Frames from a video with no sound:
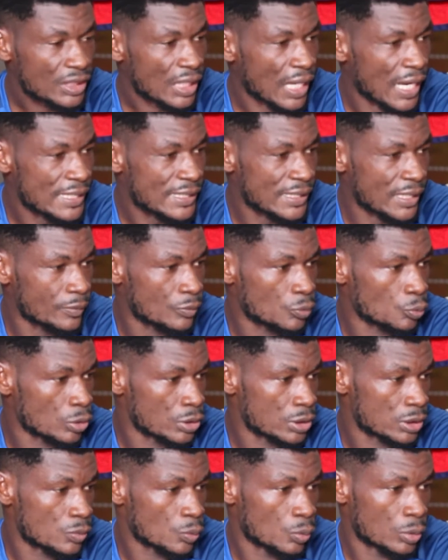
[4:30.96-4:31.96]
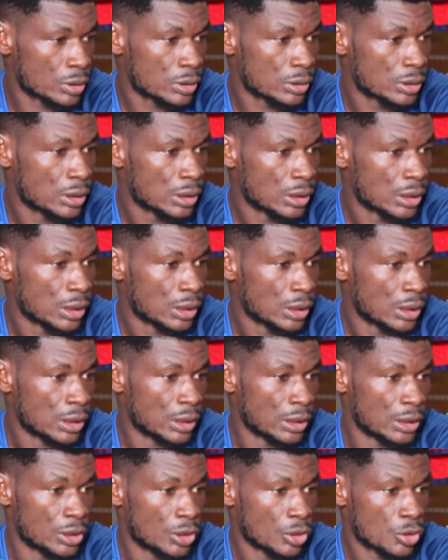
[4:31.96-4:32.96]
accept what what
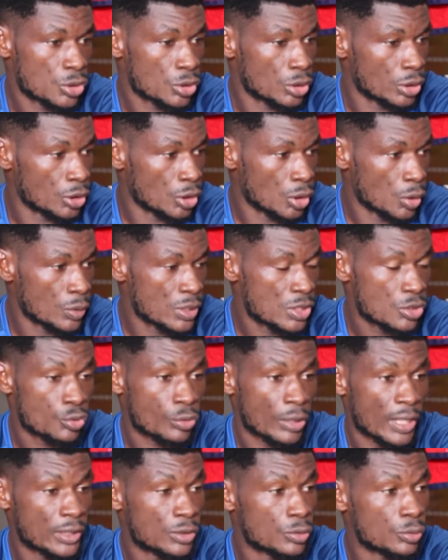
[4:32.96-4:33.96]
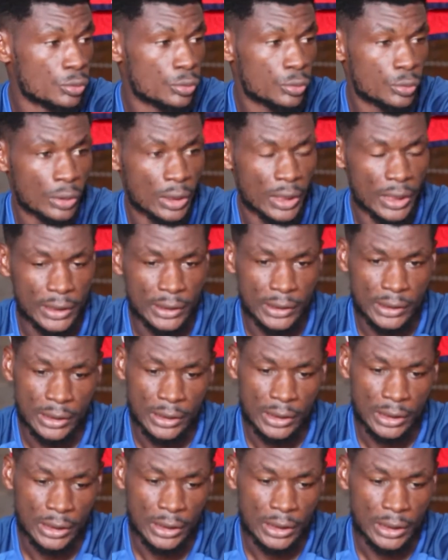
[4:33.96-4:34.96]
he, he always tried to do and
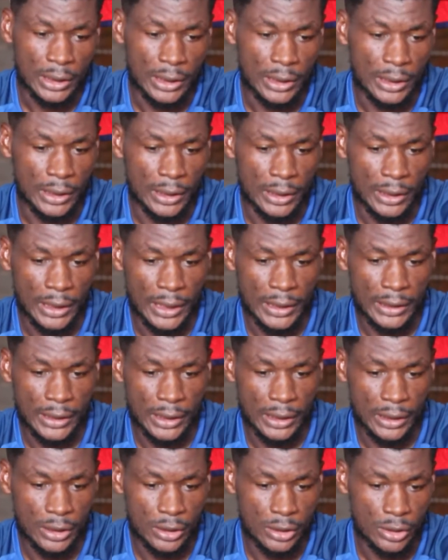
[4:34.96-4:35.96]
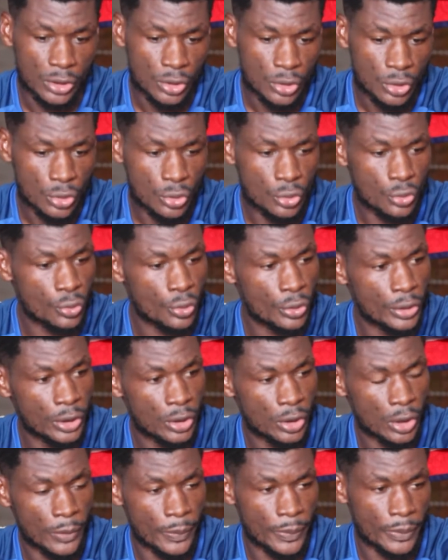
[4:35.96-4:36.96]
uh, I think
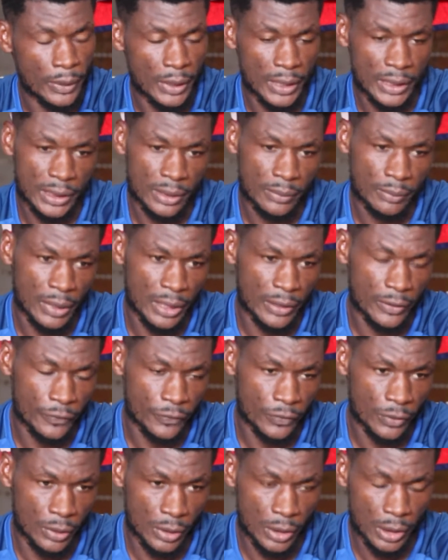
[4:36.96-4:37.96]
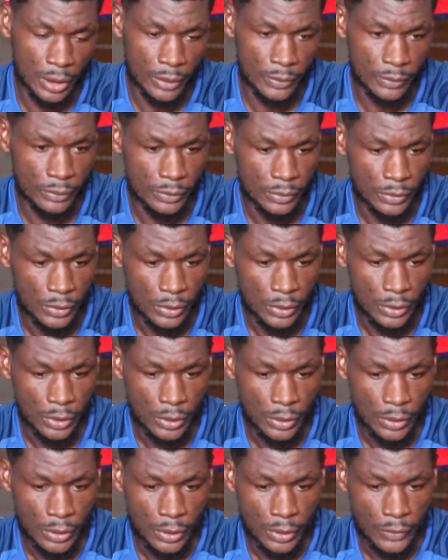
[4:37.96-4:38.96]
growing up, I think my um,
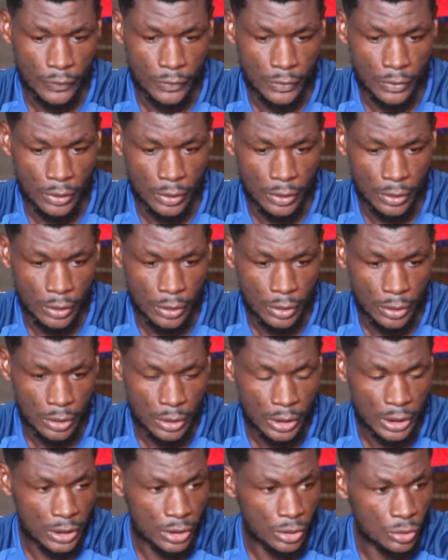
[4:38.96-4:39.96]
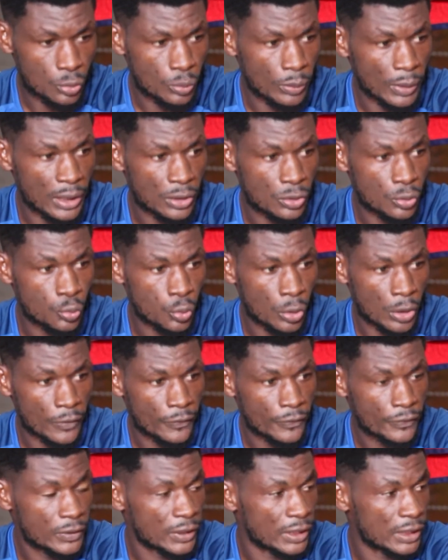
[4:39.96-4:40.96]
uh, getting to my 12,
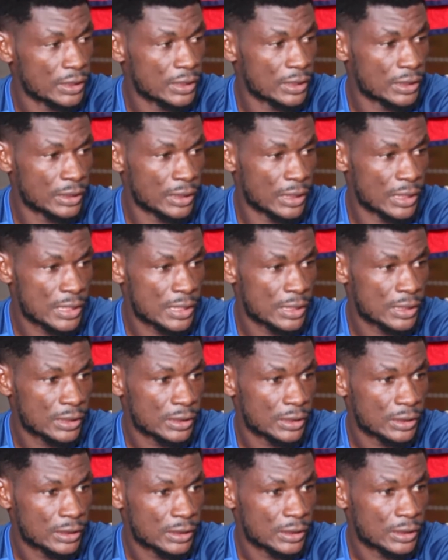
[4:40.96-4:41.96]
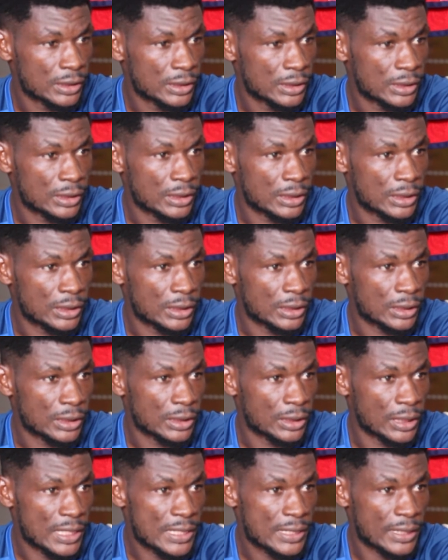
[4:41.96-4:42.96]
13 years,
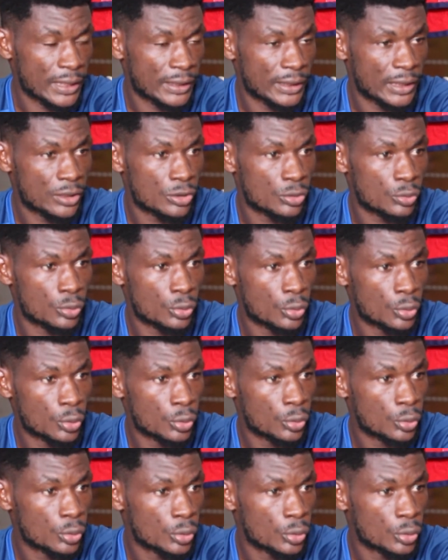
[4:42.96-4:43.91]
uh, I started to know